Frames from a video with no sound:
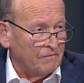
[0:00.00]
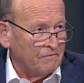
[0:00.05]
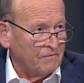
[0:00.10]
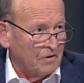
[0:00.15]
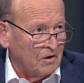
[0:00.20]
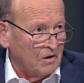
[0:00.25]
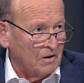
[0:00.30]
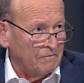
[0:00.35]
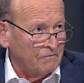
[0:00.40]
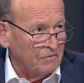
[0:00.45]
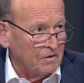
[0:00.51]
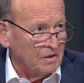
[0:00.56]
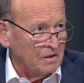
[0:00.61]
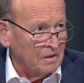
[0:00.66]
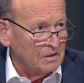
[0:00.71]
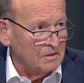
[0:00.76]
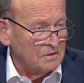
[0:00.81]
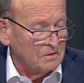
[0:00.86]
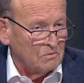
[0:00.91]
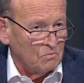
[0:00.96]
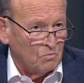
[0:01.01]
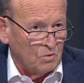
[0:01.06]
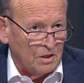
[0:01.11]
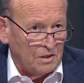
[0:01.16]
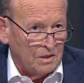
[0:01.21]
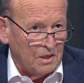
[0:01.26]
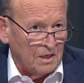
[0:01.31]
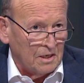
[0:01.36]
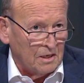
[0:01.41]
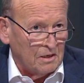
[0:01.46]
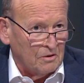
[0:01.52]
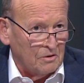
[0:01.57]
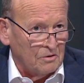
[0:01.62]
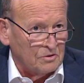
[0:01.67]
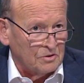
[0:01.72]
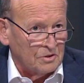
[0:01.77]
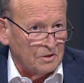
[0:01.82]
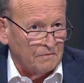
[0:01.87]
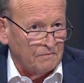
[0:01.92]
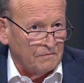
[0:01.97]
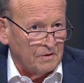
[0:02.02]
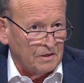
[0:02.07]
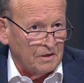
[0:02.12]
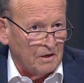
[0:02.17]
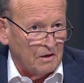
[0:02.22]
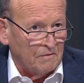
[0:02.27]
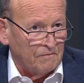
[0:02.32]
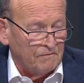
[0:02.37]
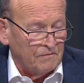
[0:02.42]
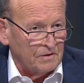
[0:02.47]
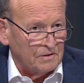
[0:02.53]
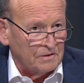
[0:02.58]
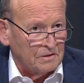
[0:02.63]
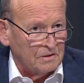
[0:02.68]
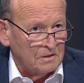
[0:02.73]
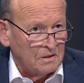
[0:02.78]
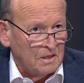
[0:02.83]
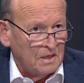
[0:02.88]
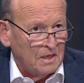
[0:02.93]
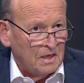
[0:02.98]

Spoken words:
5 years with the inclusion of the Dolphins.